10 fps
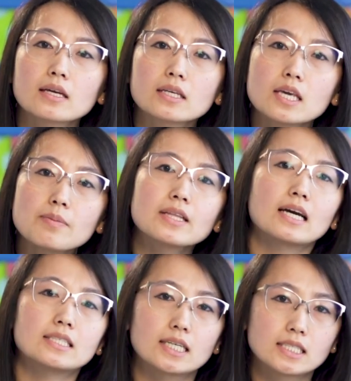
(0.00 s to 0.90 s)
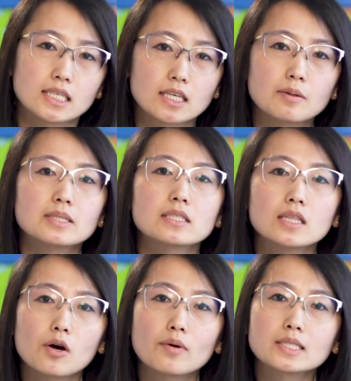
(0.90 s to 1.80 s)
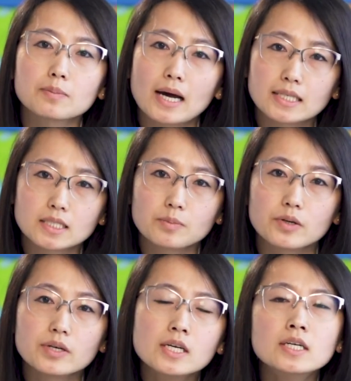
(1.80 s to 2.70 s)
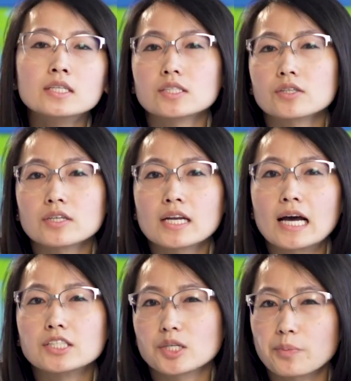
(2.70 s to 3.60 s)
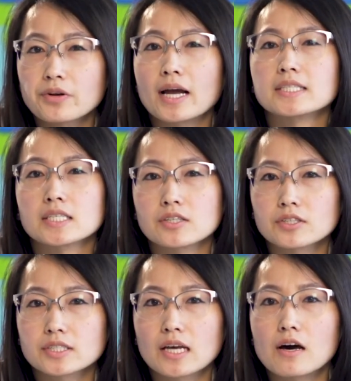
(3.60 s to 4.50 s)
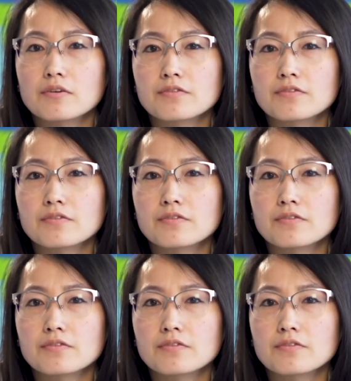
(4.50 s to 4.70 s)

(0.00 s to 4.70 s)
keeping that debt to income as low as possible, so you're not jeopardizing yourself